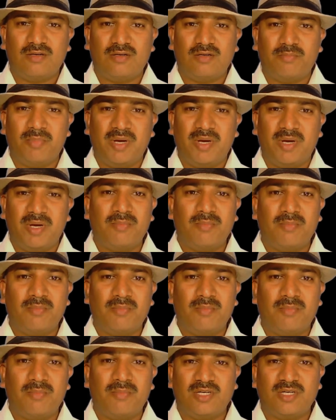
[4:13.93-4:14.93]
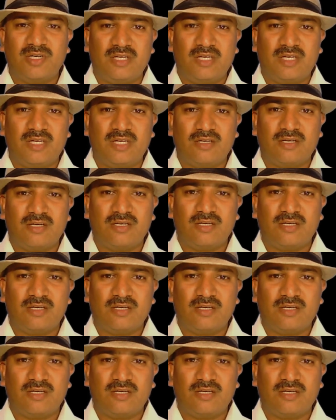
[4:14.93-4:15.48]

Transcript: many management think,